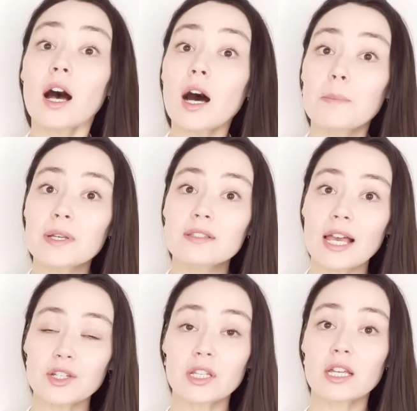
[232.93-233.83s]
A
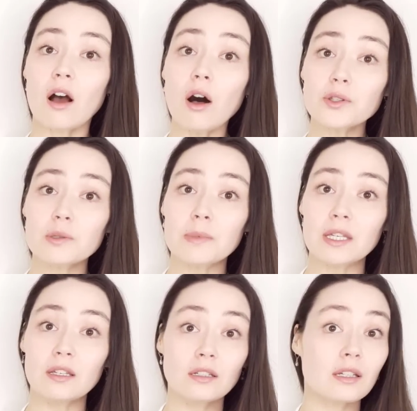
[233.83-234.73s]
possession can also
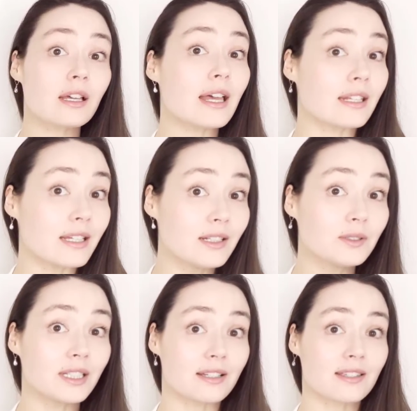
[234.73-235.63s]
be an
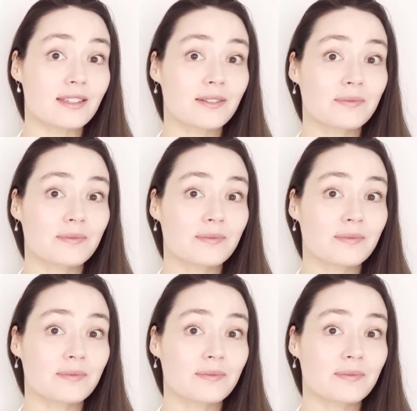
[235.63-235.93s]
illness.